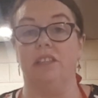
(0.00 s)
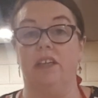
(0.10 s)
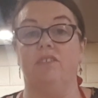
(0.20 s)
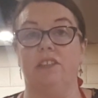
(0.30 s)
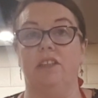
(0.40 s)
and
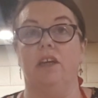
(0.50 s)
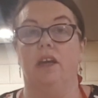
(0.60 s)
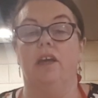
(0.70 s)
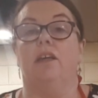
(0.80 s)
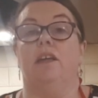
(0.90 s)

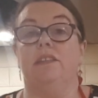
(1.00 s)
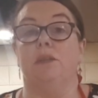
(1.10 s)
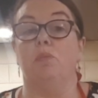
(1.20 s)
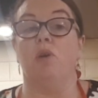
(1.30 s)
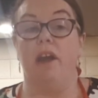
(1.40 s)
it's a
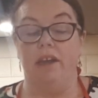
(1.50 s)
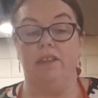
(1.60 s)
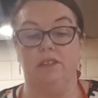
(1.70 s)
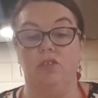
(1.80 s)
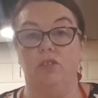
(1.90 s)
bread,
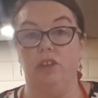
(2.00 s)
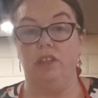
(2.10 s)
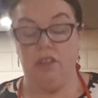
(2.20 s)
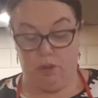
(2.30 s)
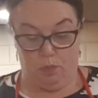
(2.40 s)
so you
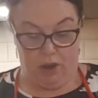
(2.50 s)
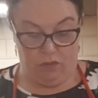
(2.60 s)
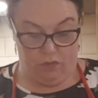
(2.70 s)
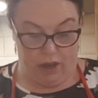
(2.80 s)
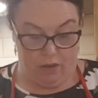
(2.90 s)
need the bread
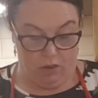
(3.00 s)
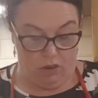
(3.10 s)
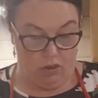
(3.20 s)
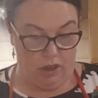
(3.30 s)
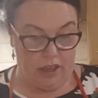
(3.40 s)
flour,
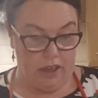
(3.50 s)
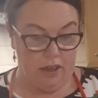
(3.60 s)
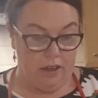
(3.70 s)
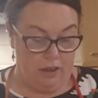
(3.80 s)
okay?